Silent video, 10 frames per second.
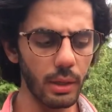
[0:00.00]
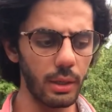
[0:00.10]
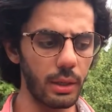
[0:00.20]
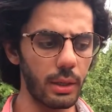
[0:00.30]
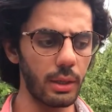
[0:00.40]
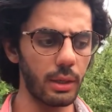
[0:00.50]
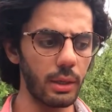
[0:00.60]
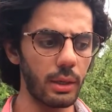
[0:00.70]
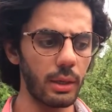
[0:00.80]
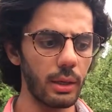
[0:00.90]

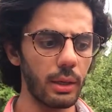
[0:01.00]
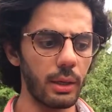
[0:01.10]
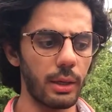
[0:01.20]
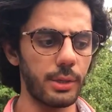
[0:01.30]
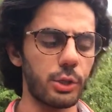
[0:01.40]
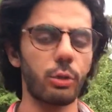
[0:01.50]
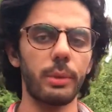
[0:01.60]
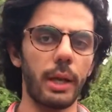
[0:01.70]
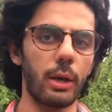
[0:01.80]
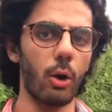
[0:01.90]
he just told
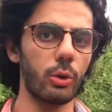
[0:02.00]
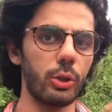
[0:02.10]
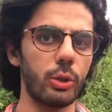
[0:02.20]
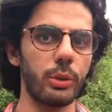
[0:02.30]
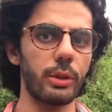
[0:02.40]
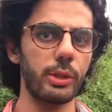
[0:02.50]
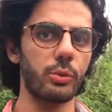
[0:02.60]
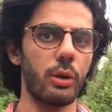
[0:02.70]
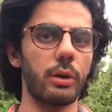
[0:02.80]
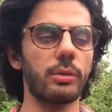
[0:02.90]
me like, oh, you're doing
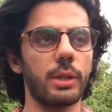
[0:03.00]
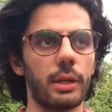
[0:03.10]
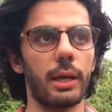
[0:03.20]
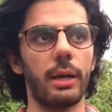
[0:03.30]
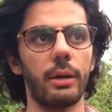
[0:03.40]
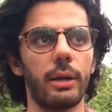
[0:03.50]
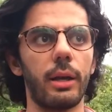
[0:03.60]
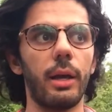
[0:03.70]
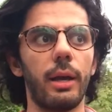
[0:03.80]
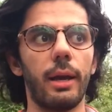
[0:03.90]
this wrong. I was like, yeah, right.
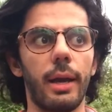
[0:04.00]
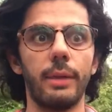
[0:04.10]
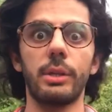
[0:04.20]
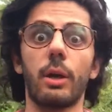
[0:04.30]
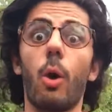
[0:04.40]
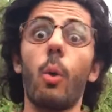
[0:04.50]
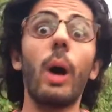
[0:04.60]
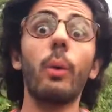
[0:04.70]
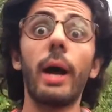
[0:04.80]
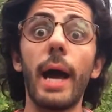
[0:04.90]
And he was like, oh,
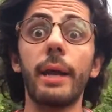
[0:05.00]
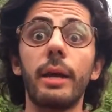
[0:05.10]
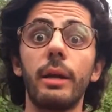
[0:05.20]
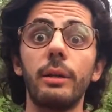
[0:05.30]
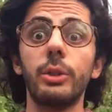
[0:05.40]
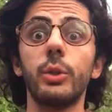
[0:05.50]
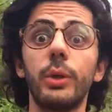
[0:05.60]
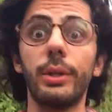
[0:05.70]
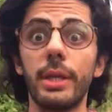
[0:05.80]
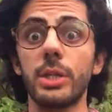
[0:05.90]
while we're at it, you're
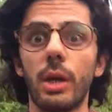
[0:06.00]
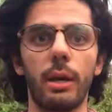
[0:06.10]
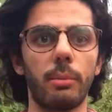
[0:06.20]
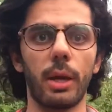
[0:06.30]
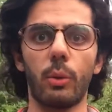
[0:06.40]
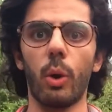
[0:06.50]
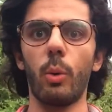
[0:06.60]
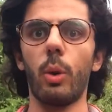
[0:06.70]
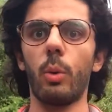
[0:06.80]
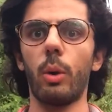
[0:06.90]
doing this. And I'm like,
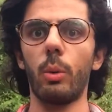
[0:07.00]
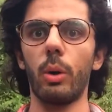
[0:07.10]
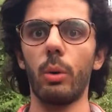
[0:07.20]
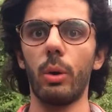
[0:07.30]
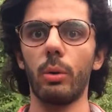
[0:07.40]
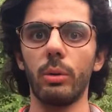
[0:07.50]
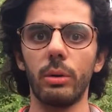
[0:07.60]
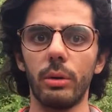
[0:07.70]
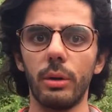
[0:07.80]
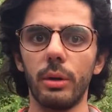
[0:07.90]
whoa.
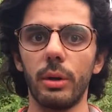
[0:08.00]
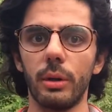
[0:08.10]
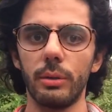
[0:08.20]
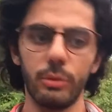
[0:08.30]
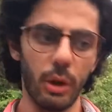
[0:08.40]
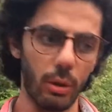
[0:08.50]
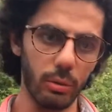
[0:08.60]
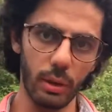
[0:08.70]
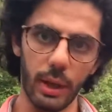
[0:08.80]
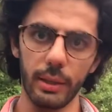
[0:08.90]
Don't,